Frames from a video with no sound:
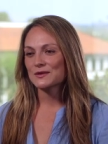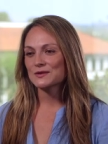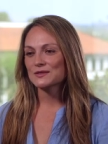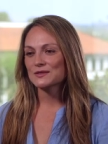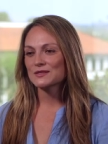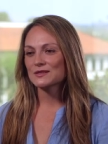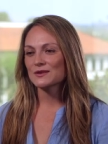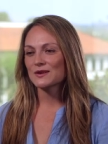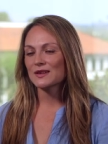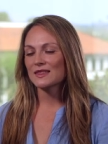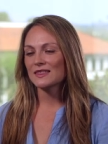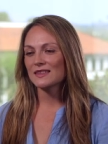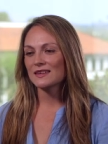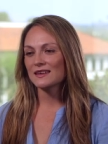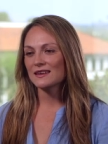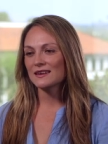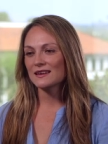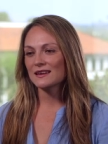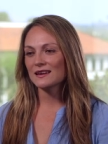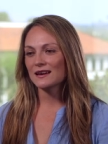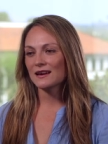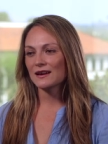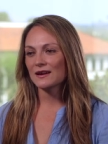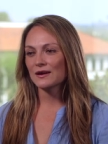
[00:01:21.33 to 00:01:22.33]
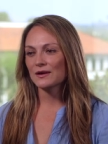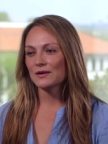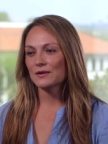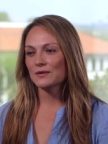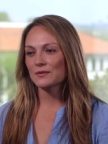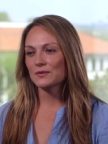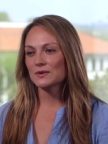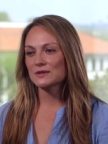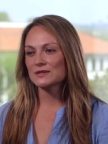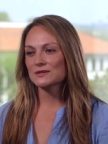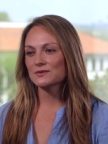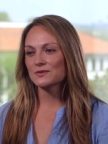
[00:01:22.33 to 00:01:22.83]
so I think uh,
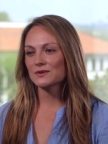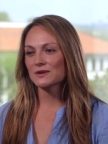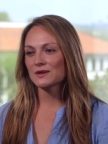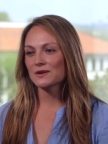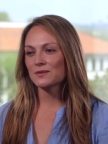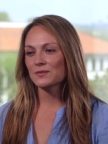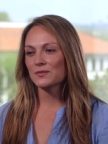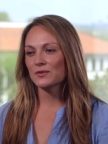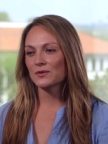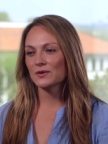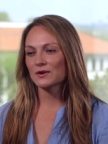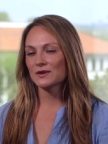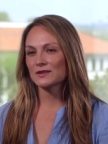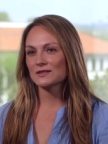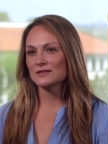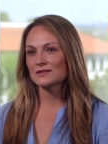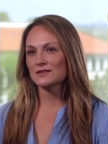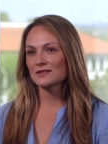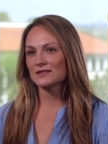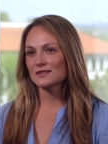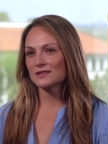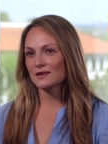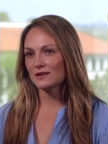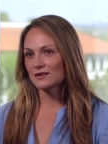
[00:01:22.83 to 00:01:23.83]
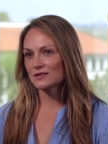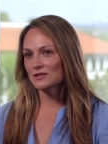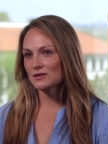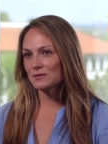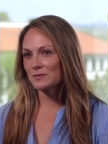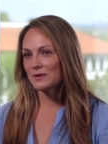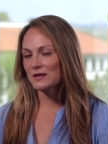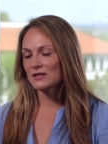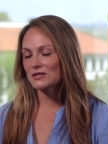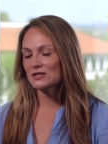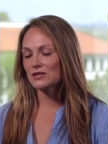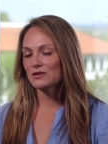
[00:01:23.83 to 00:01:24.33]
what's really important to the
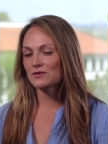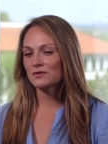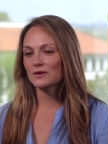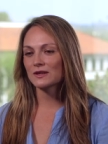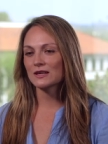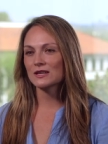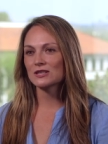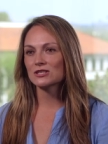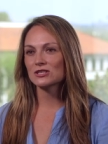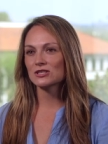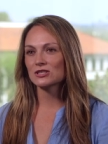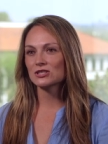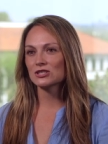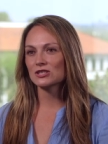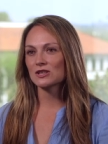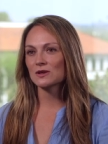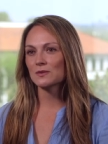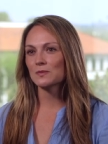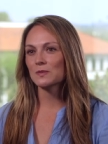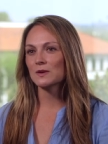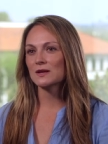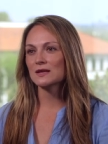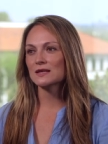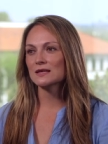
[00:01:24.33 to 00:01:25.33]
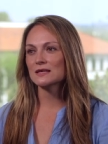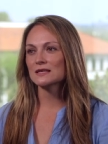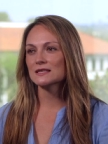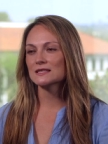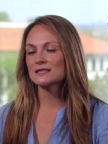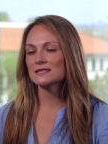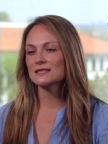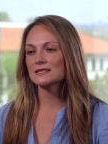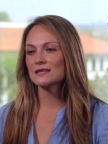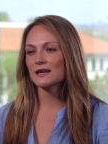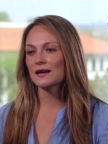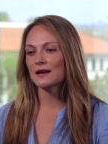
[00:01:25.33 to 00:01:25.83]
doctor-patient relationship
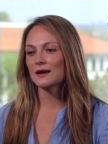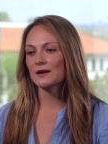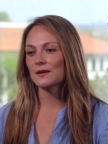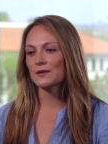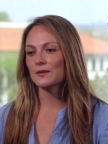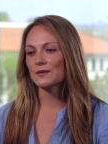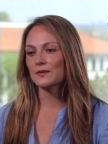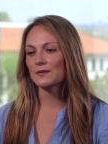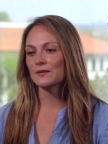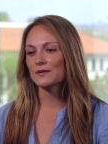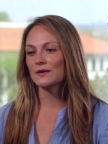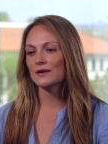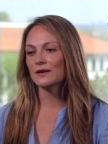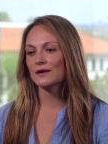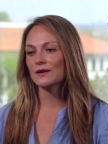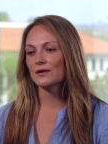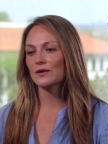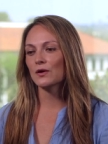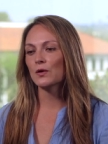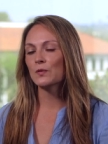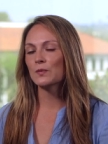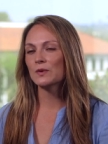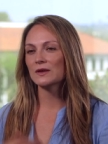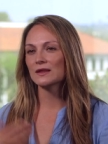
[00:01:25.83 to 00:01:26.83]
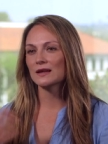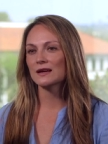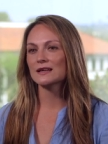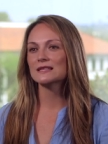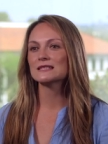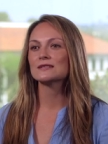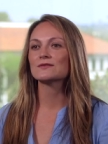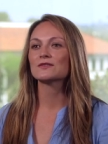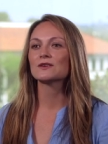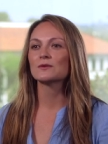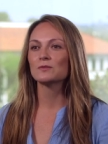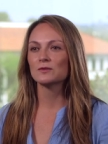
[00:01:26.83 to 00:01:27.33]
is uh, open
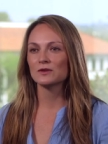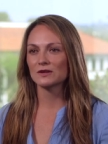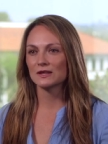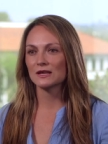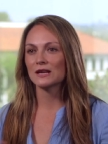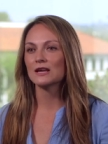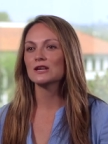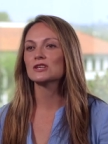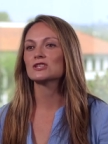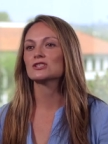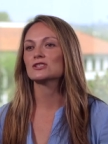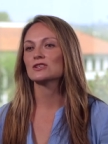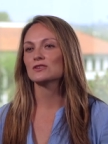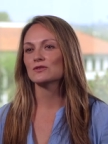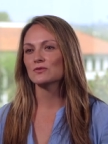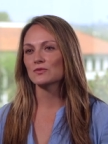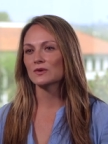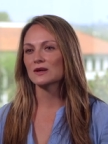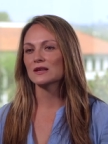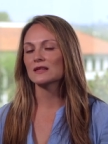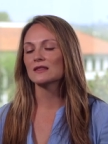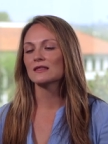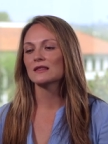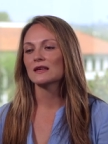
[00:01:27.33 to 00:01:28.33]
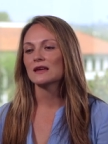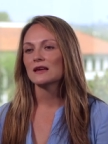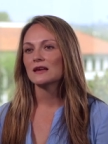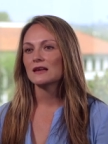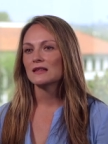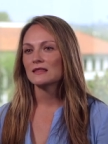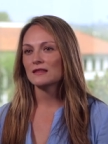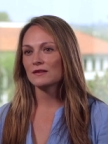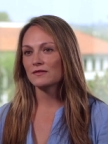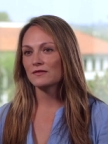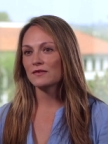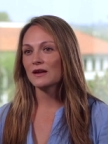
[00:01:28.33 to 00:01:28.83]
lines of communication with
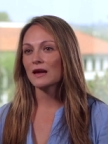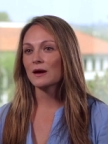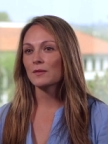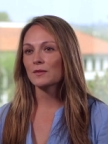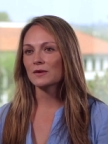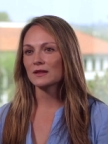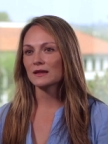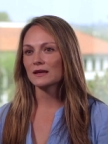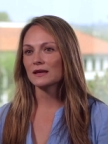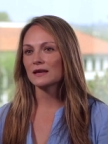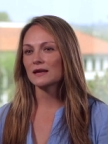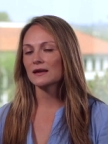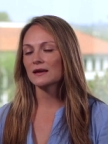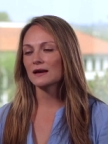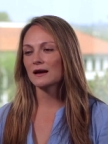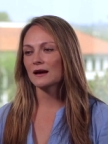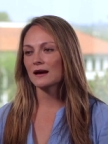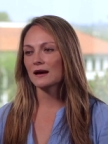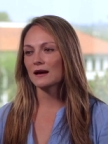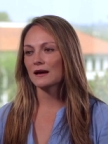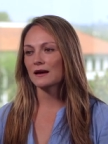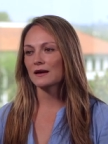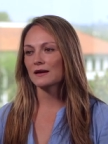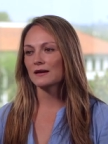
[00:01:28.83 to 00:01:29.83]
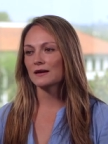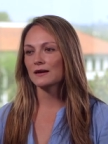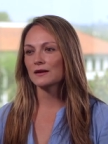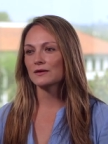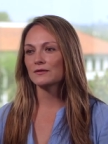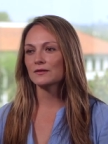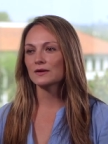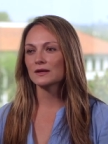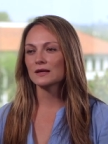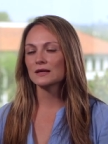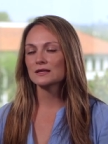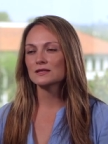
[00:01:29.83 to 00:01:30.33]
the family uh,
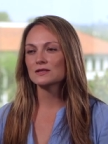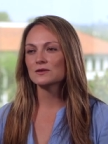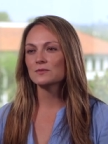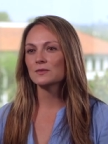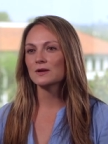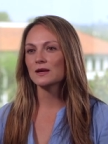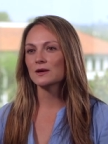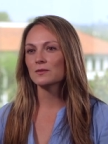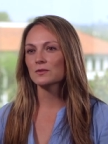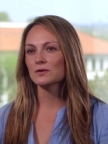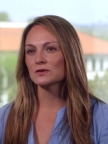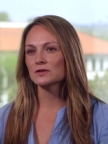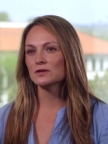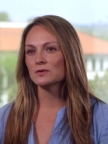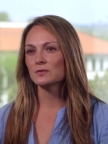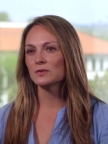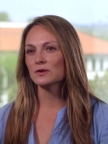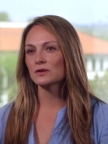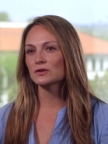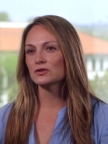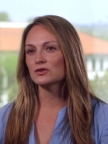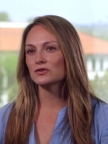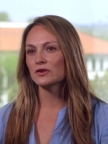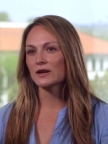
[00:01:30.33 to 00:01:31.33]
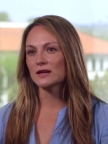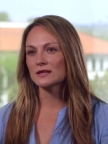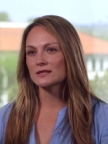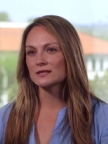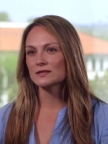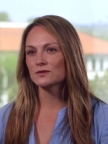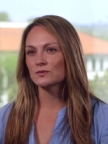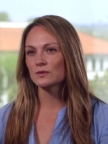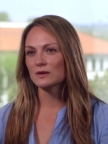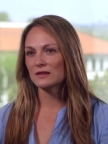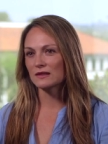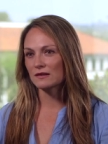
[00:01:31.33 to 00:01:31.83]
and really to be able to build
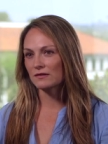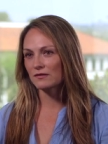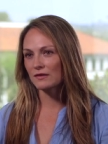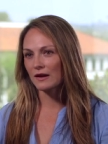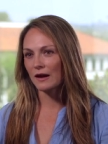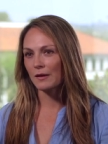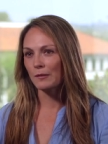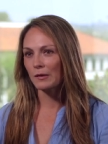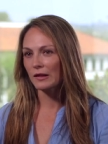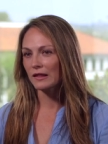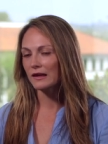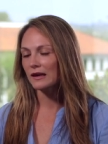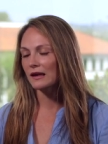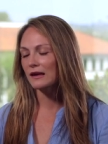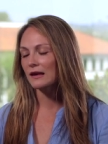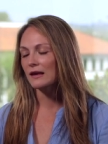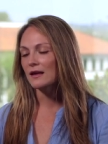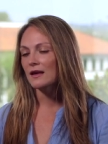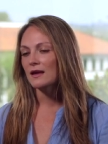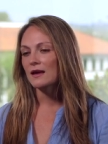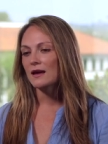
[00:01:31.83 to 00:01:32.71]
trust with the family.